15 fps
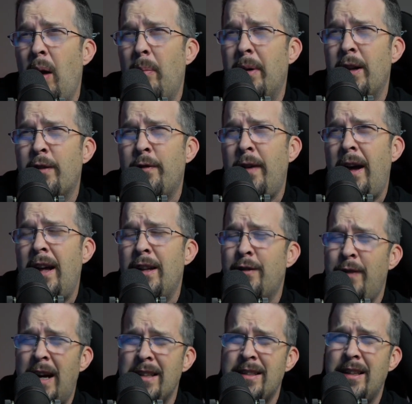But it's
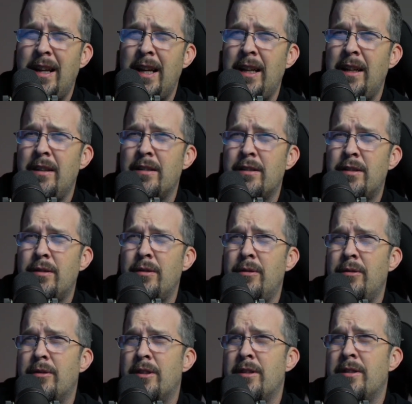fascinating
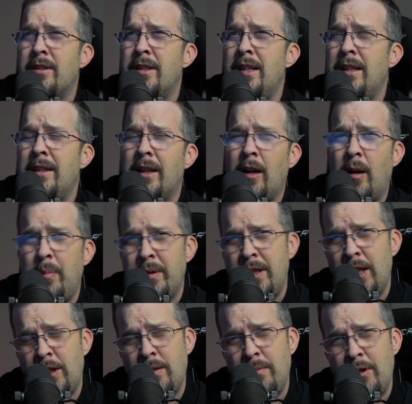to see the
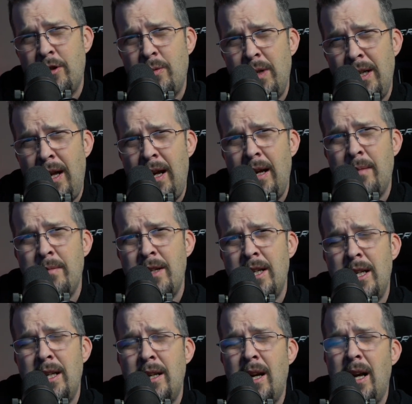competition between
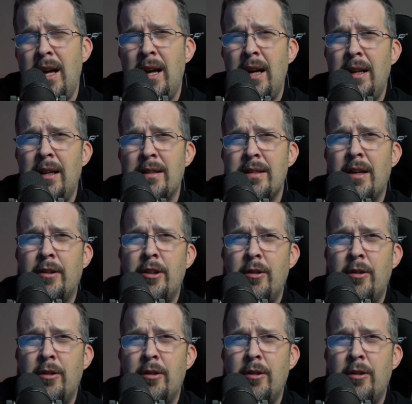AMD and Intel.